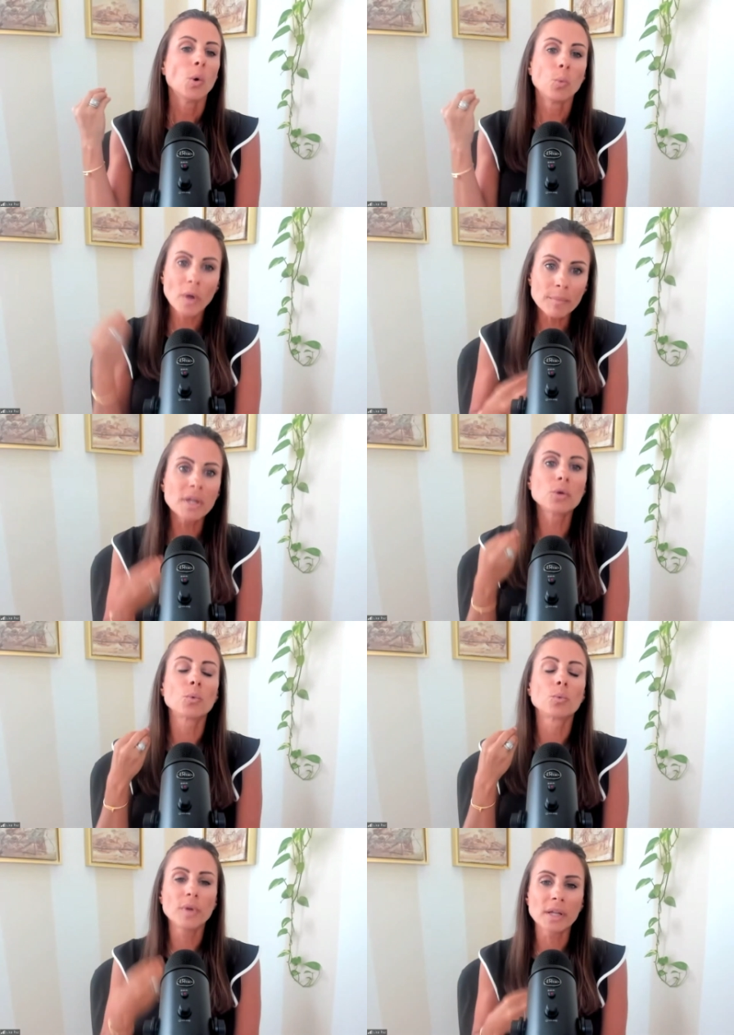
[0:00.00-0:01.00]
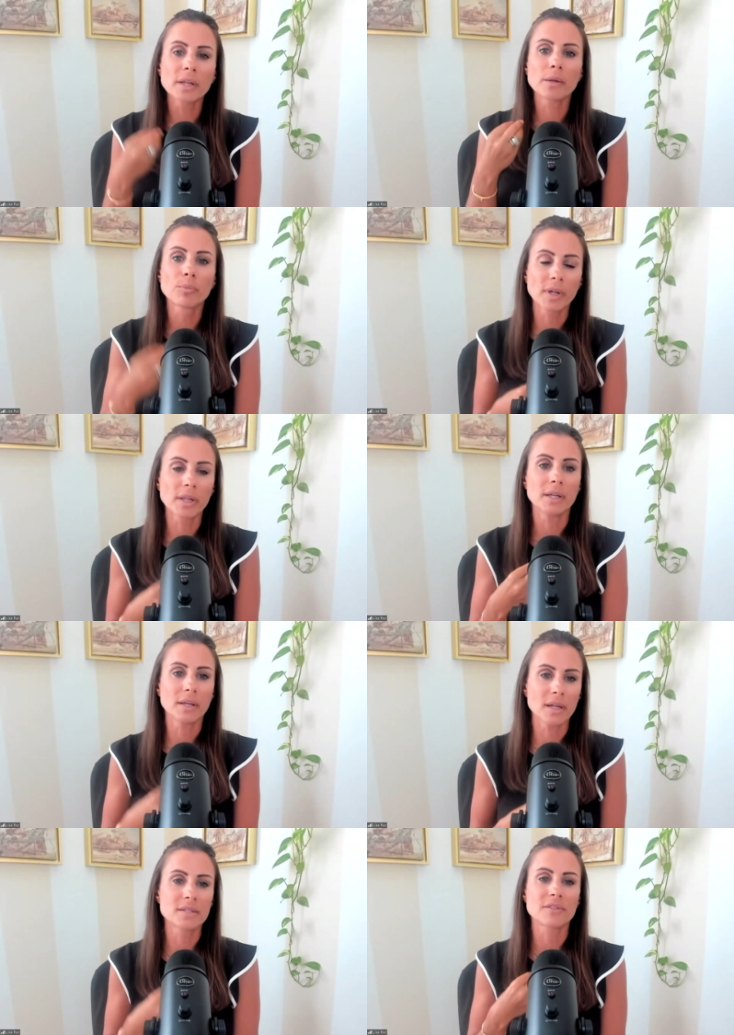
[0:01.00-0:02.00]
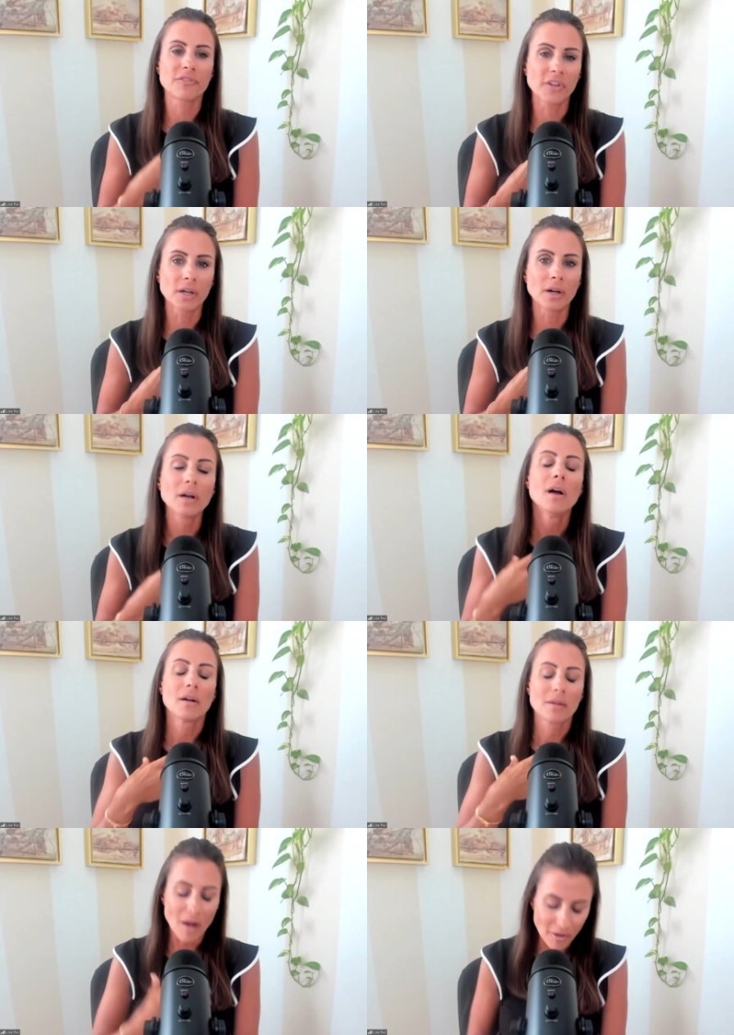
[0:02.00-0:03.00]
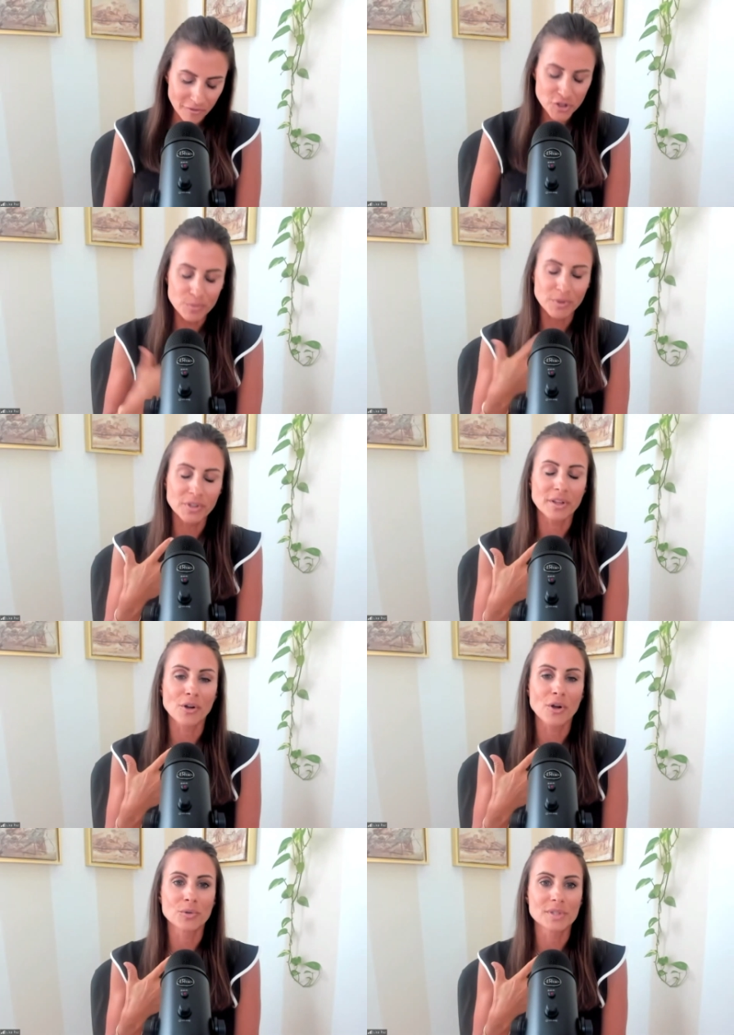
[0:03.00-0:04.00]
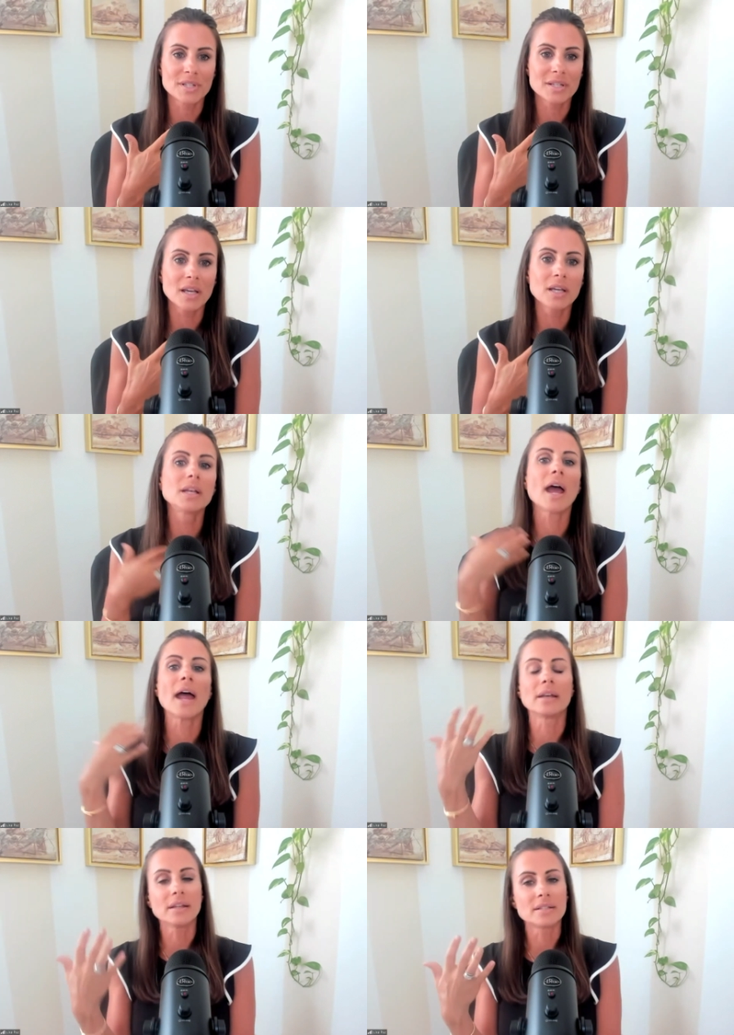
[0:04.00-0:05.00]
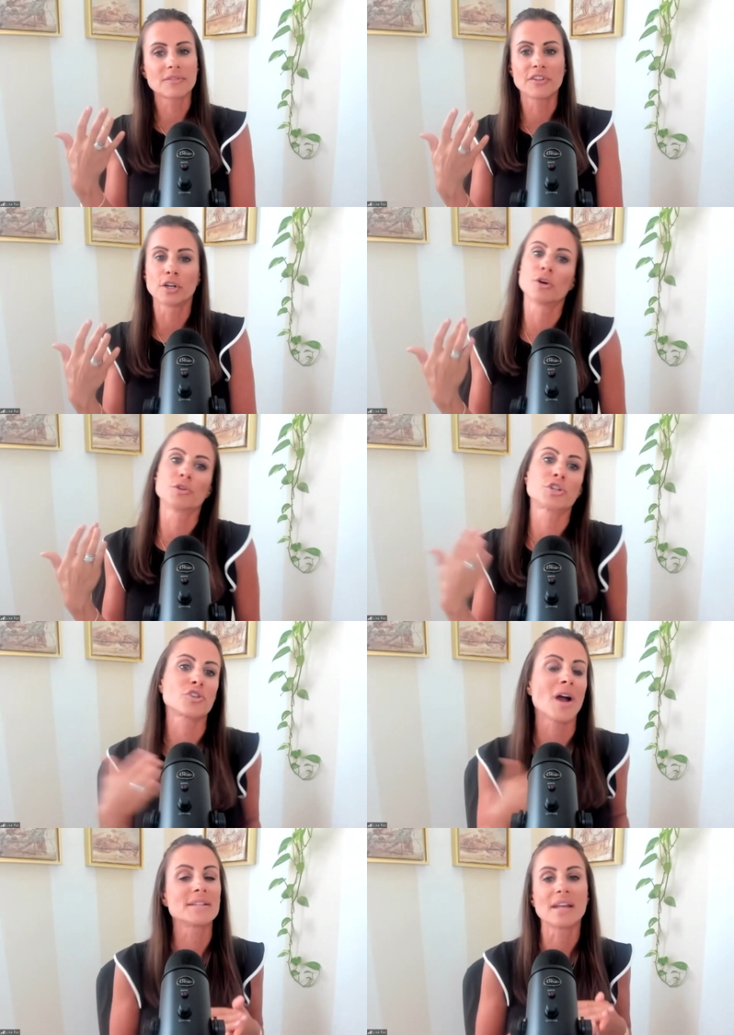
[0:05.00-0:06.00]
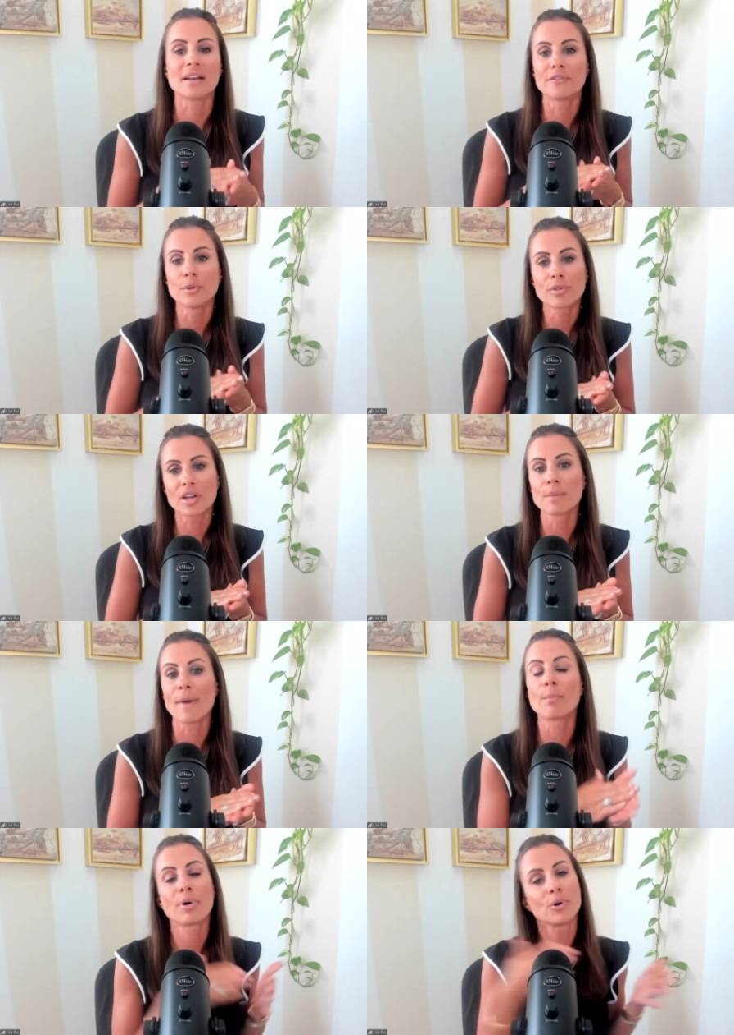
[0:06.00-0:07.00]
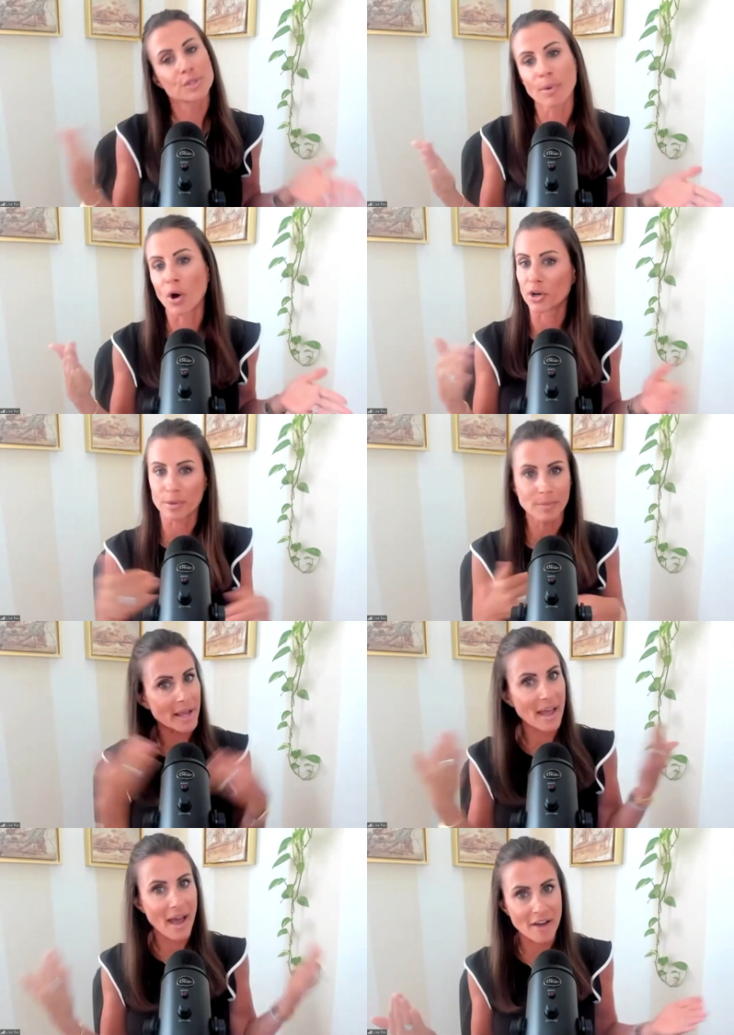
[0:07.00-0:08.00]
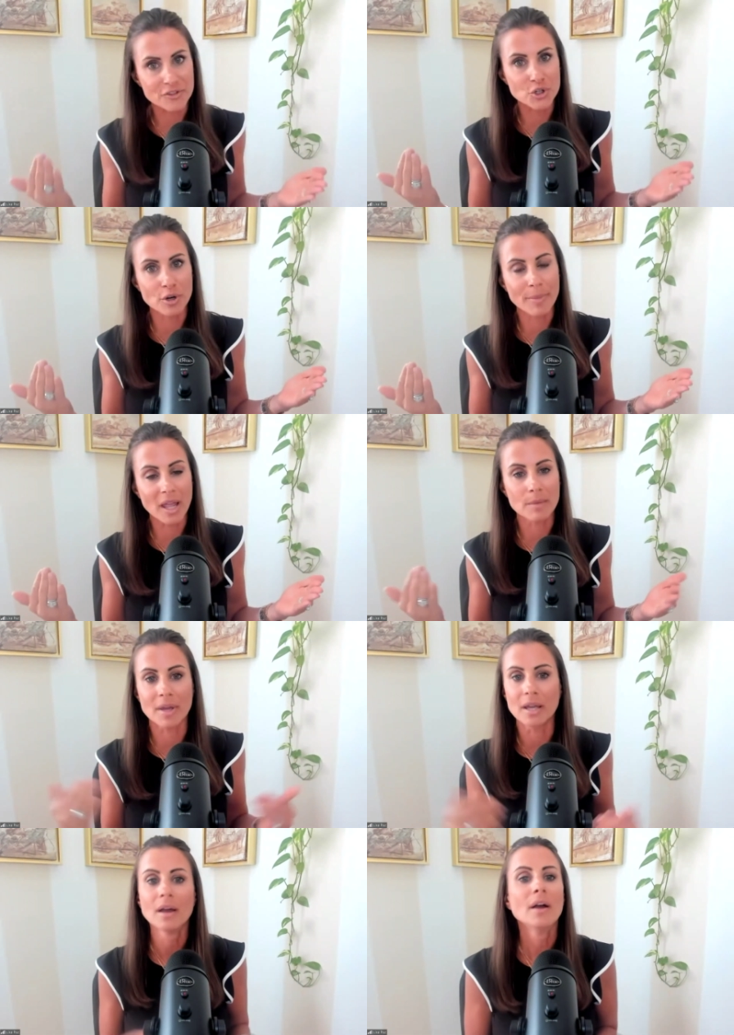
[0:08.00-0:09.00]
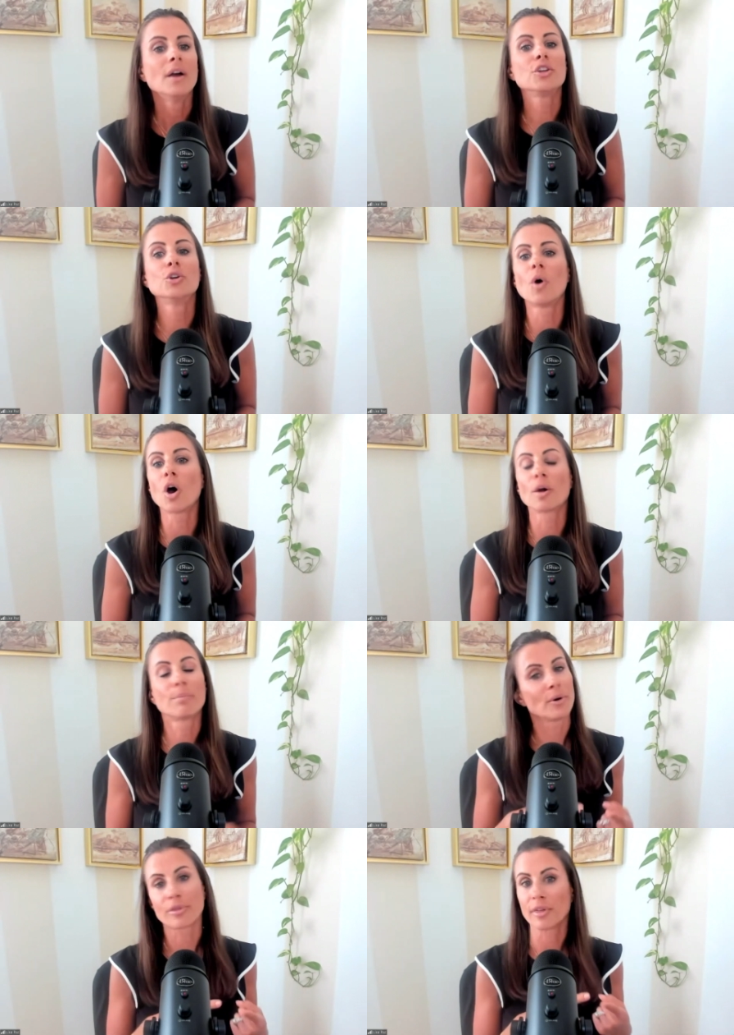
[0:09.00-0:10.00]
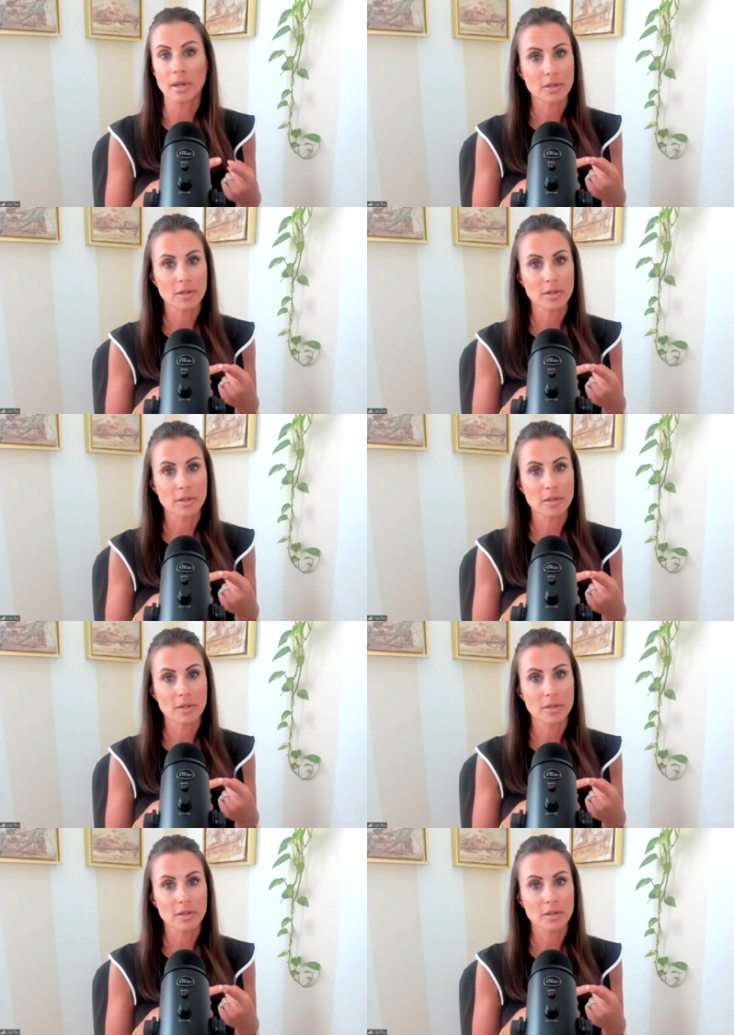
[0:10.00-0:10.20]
women really, really need to feel comfortable in their own skin and need to feel low stress. And if you think about postpartum, like after a baby, you are both